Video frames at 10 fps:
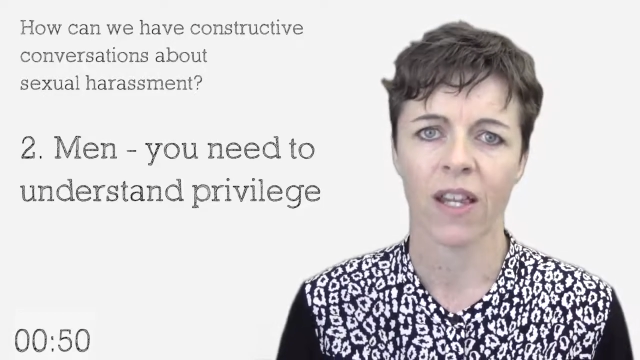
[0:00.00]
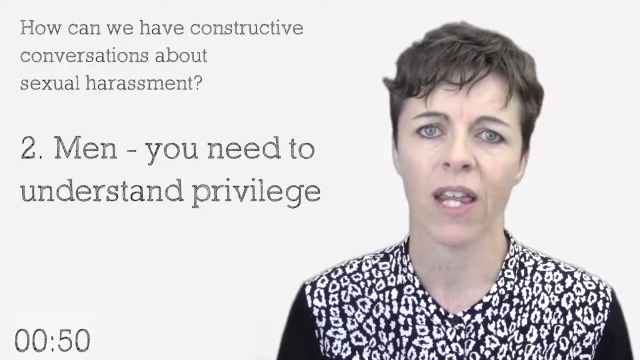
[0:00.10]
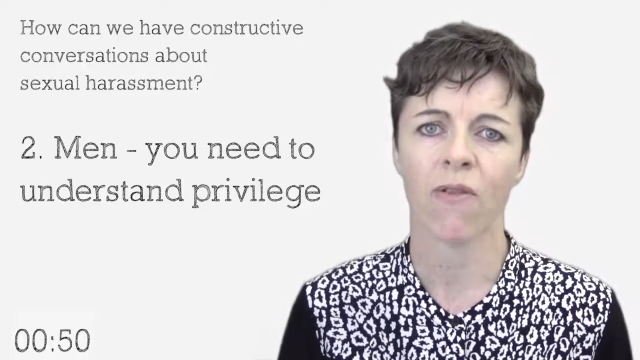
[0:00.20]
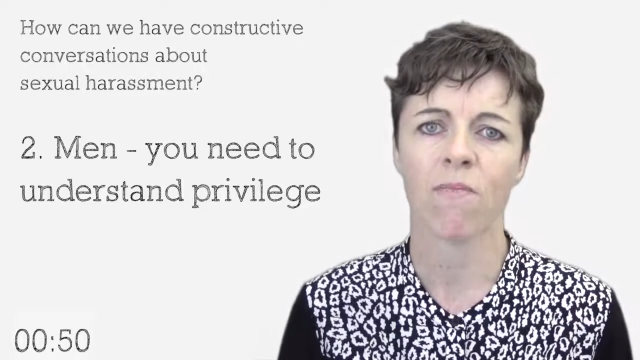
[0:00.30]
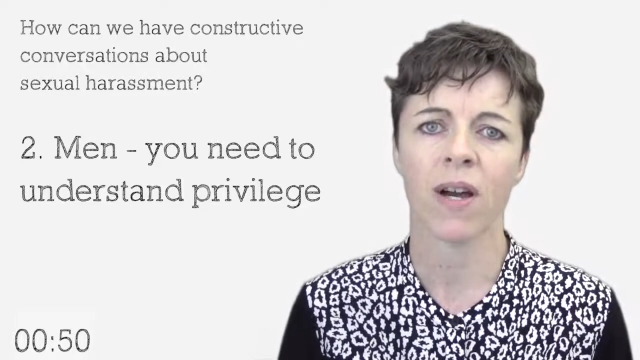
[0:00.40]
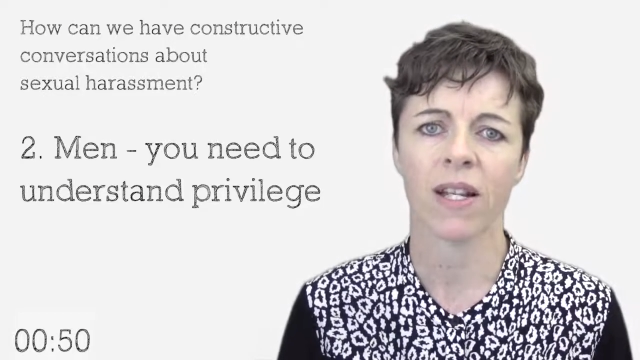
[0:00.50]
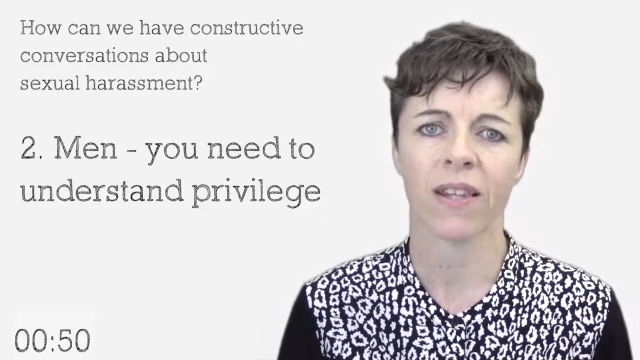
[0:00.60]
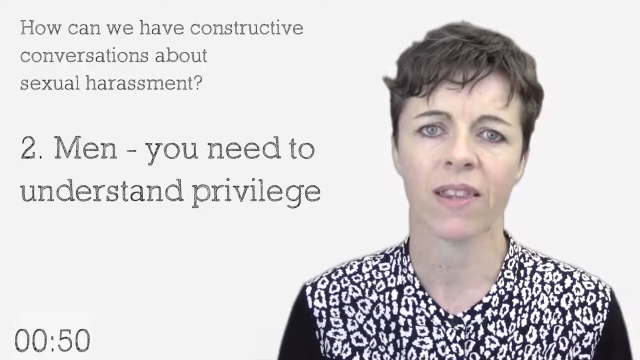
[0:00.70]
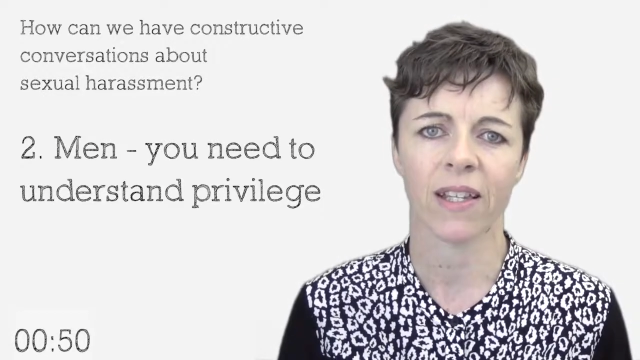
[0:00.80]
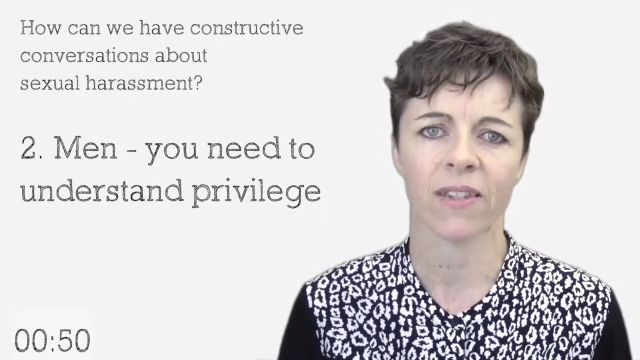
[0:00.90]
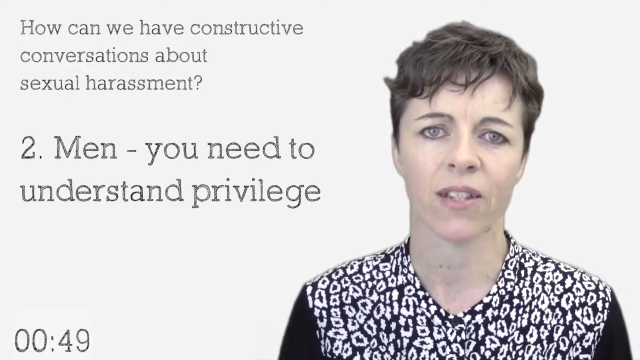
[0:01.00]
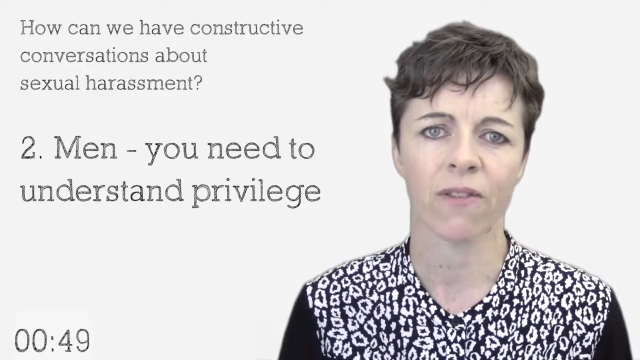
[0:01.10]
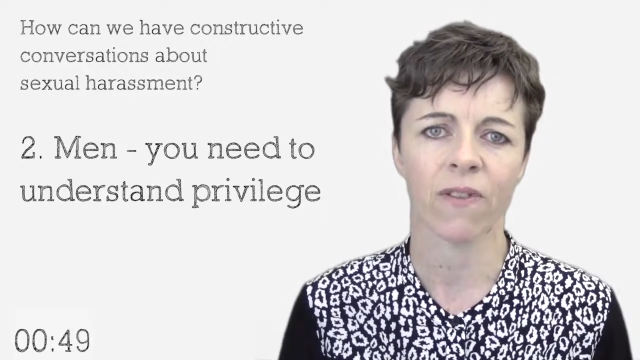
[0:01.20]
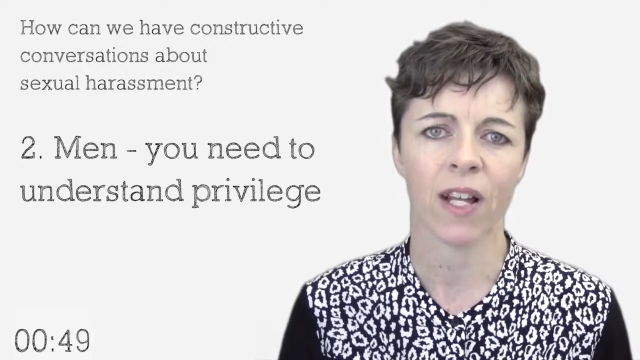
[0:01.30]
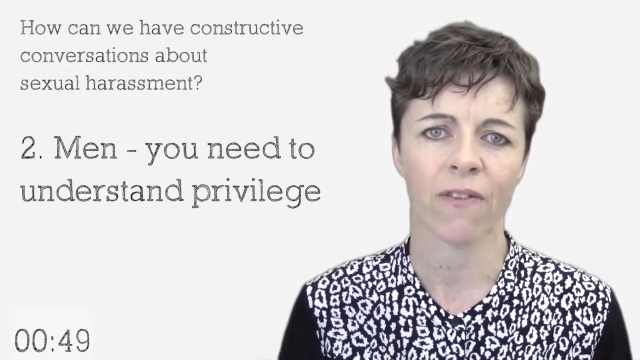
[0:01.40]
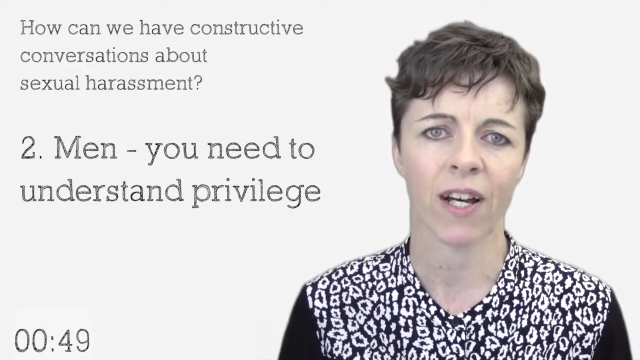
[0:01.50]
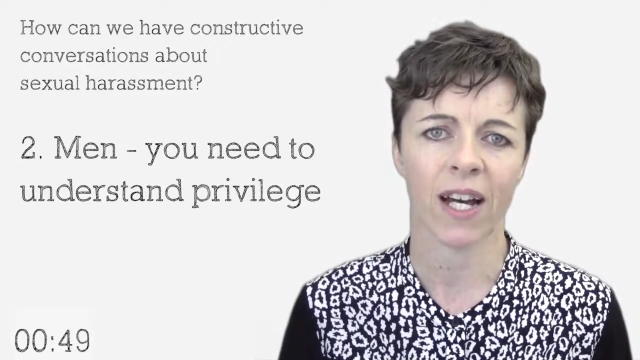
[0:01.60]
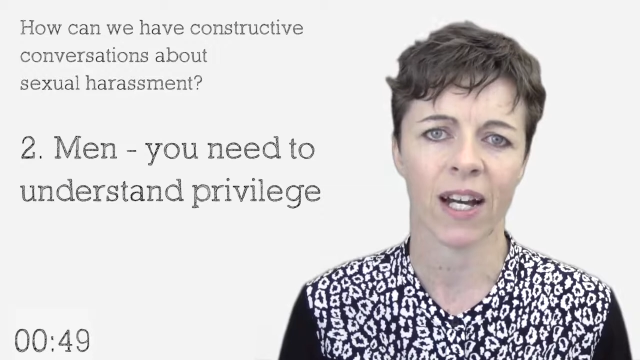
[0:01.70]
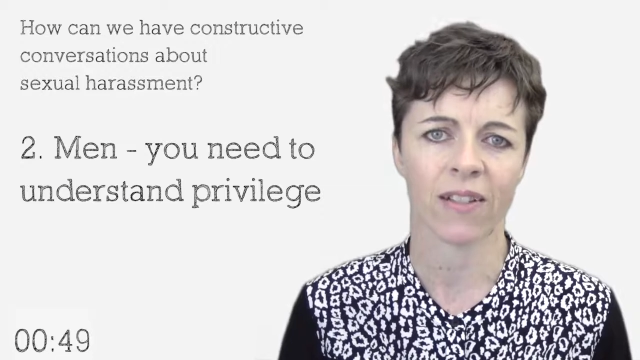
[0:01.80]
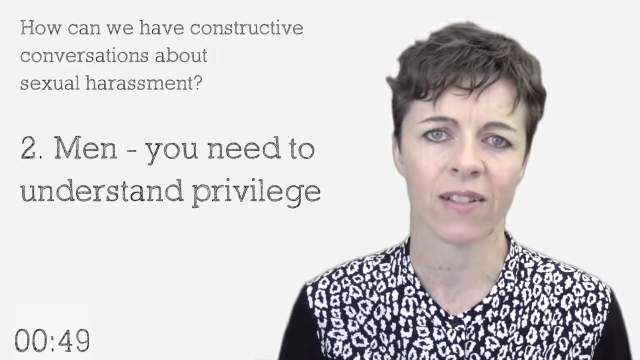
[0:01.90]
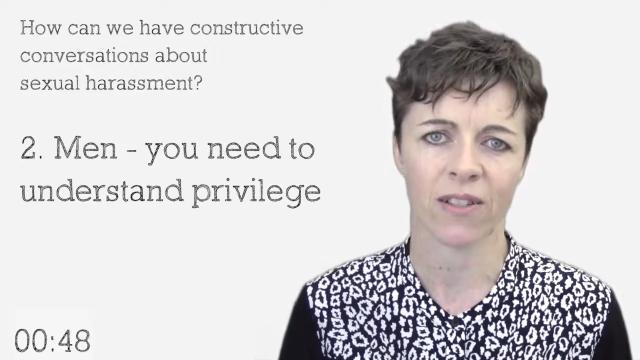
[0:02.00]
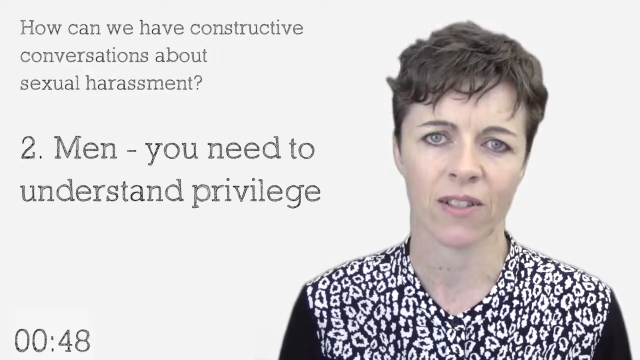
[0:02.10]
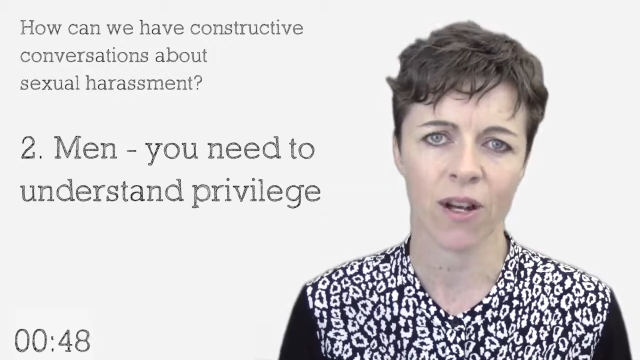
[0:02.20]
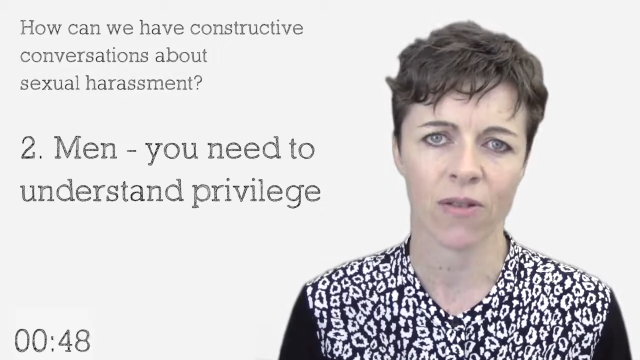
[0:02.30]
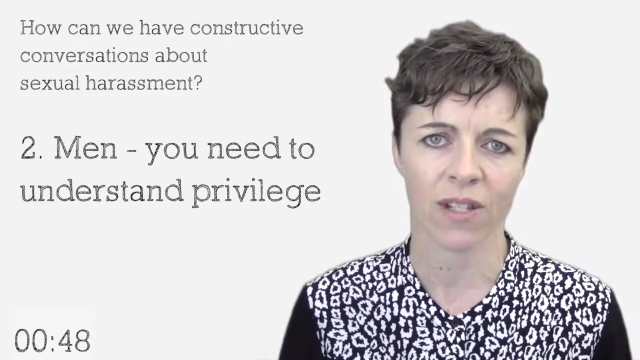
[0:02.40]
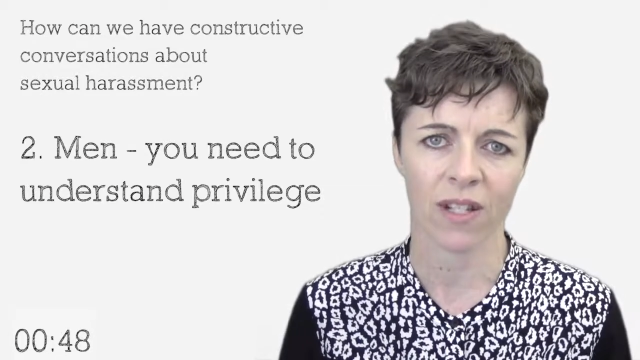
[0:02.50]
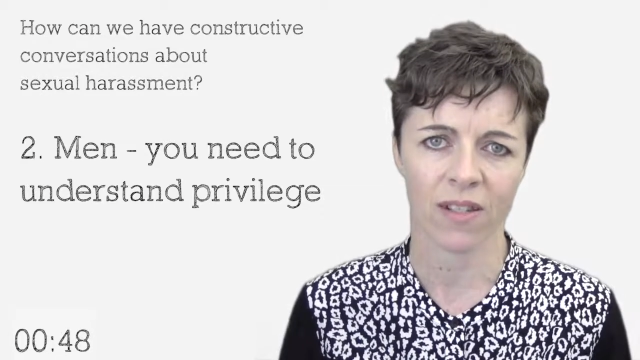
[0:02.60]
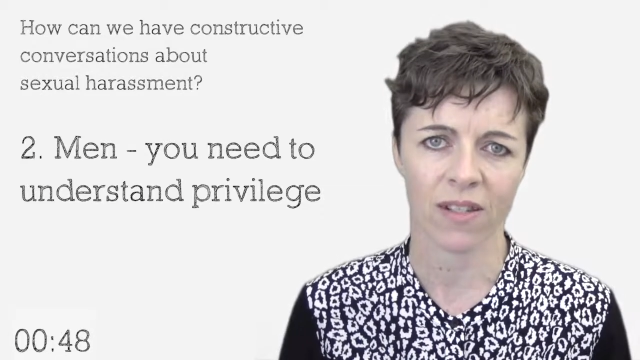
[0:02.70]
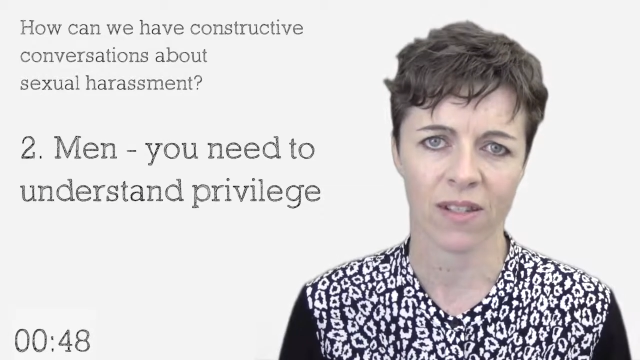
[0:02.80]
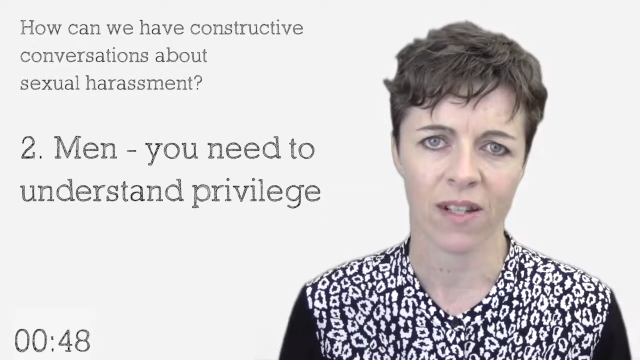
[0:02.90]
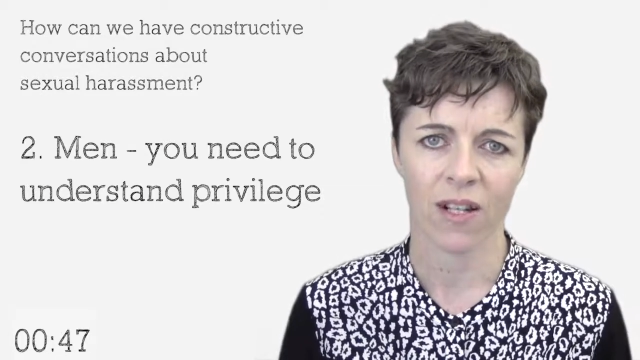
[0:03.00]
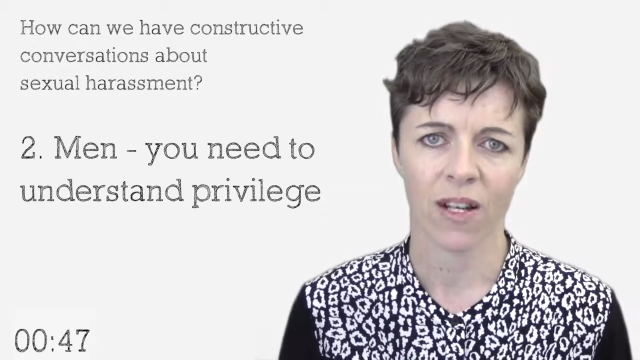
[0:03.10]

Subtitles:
there are many things that you've never had to notice.